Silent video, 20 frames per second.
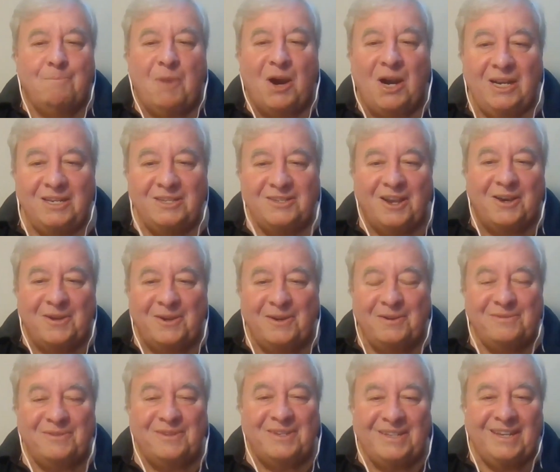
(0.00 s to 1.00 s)
bugs out
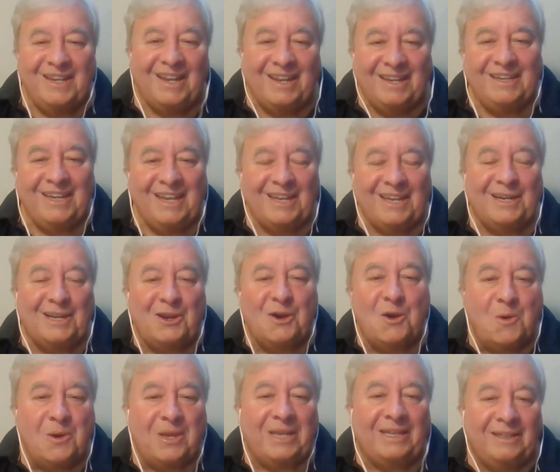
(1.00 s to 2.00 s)
of and get it
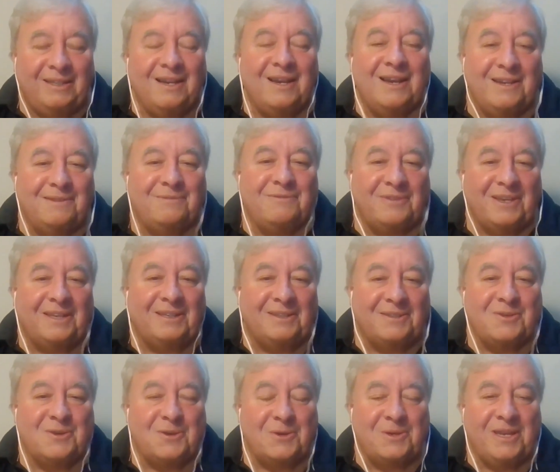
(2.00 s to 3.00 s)
going, kind of thing.
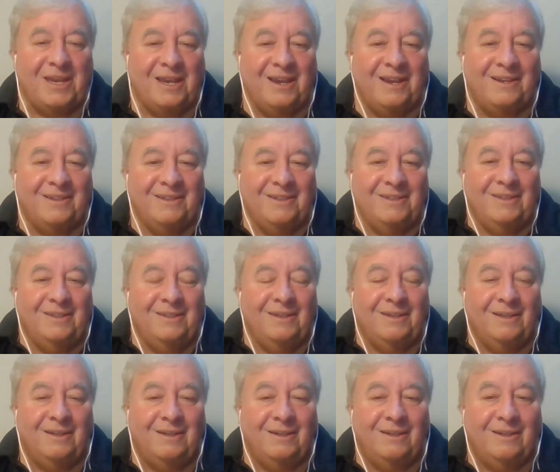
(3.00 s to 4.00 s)
So yeah,
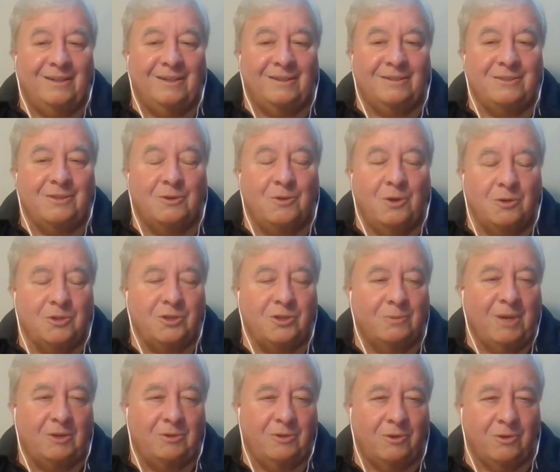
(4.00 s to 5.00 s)
so
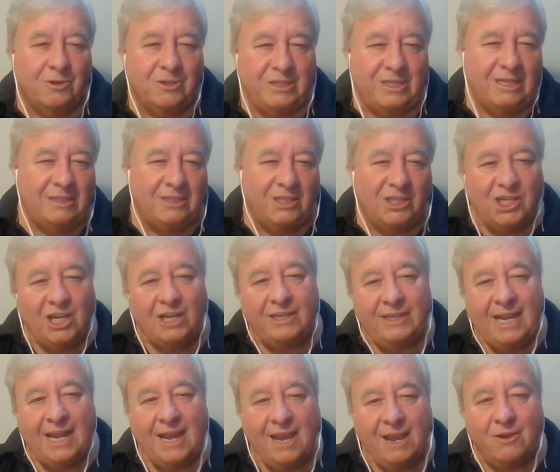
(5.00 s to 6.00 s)
Ostrom Outdoors didn't
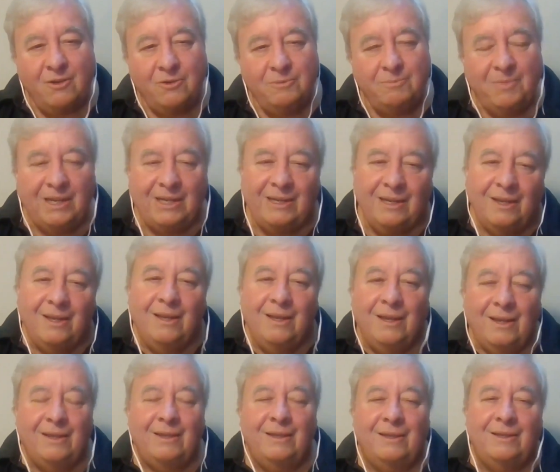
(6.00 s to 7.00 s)
shut down, but
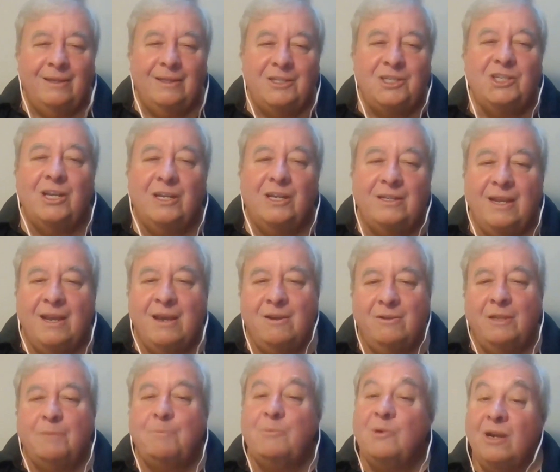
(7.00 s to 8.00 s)
it shut
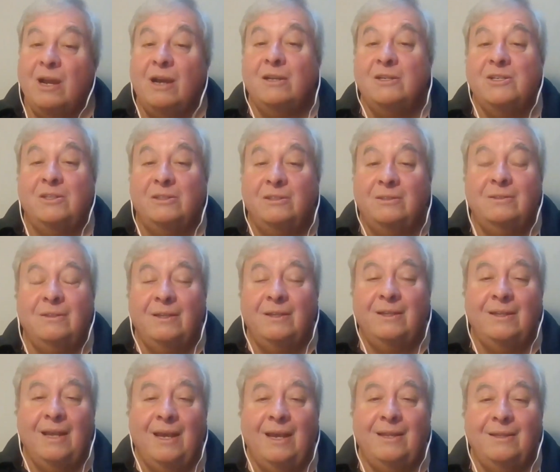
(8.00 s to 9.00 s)
down the production,
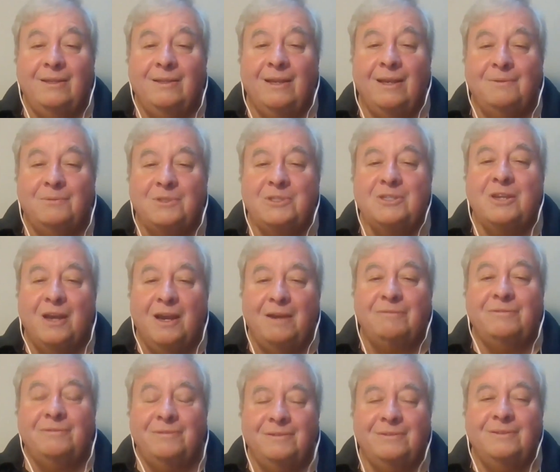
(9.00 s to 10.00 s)
and that was
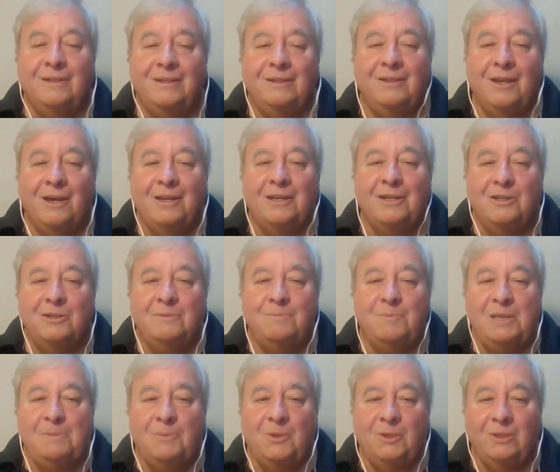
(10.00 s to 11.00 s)
tough. A lot of good
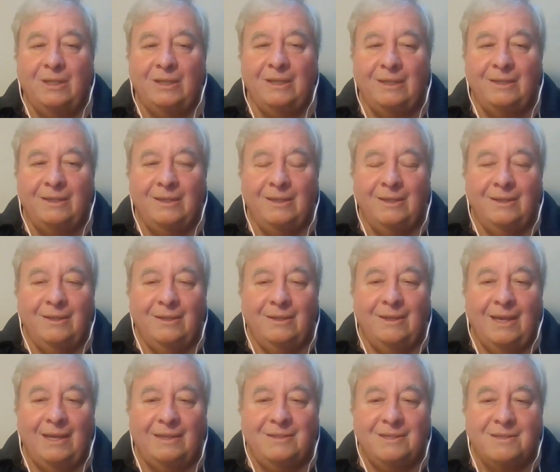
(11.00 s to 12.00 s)
people I
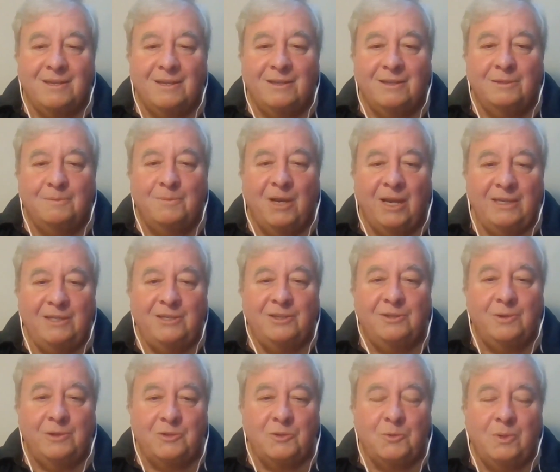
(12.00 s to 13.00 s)
had to say goodbye
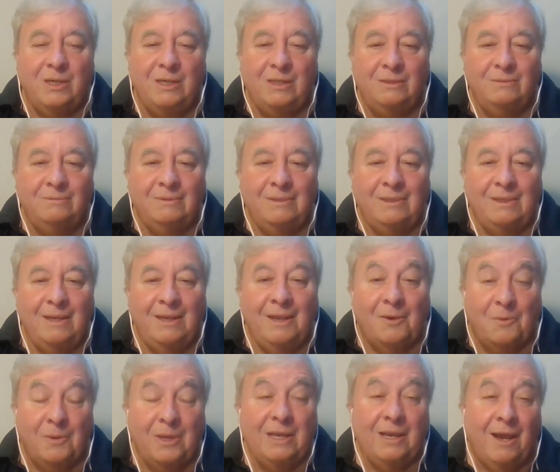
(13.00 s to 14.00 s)
to as well.
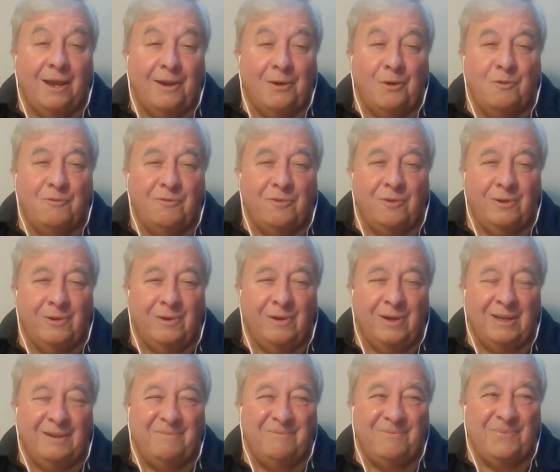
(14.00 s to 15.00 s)
We got
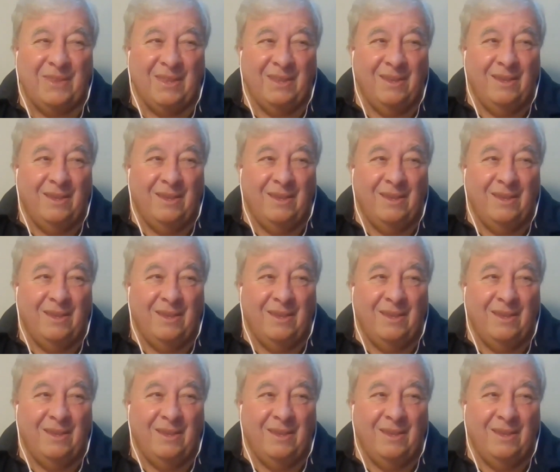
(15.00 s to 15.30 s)
over